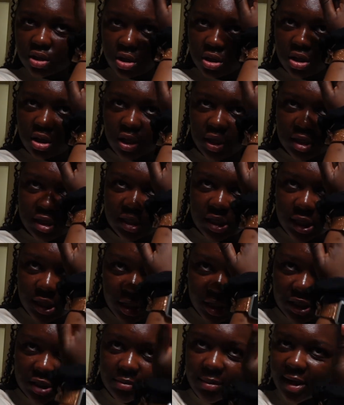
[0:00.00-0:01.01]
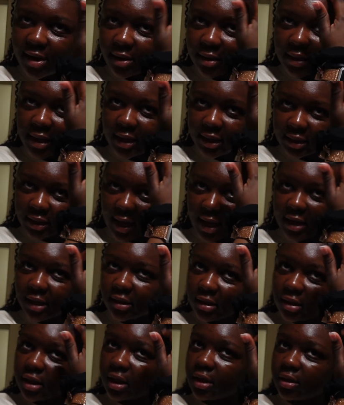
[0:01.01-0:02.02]
cause it looks better like that
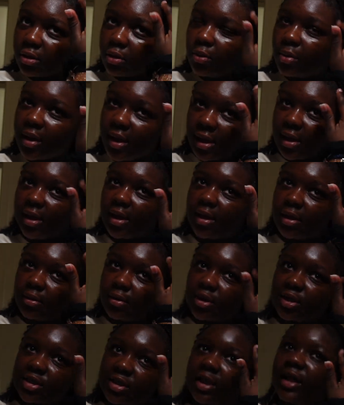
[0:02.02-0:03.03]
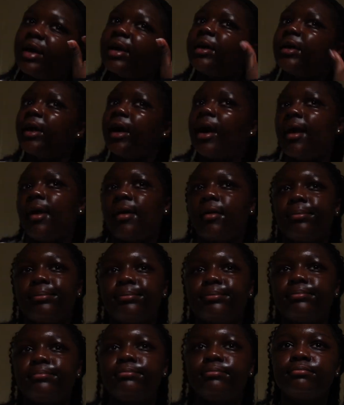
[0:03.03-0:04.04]
than the way it looks like I'm
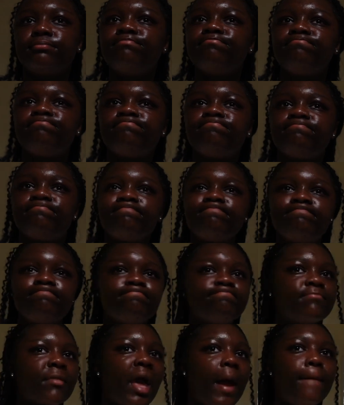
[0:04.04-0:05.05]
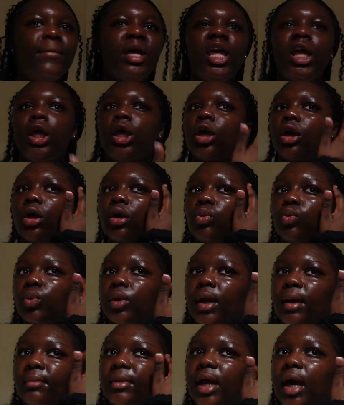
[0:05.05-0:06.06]
big
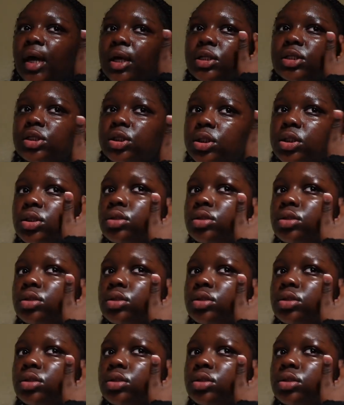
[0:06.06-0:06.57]
when I'm not.